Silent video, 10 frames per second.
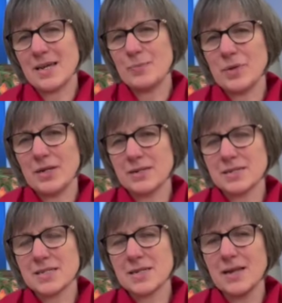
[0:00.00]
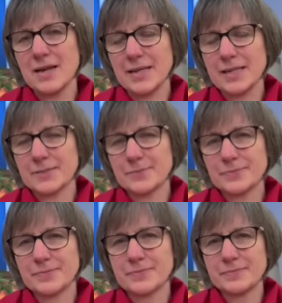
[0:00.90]
and plants like?
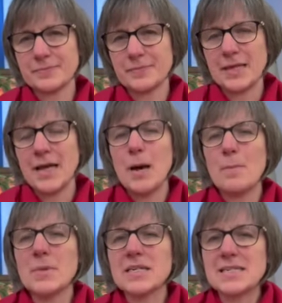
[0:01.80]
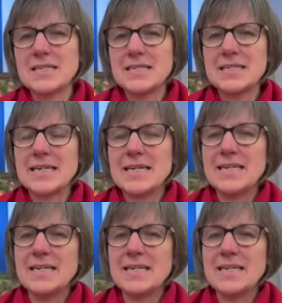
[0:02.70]
Mustard in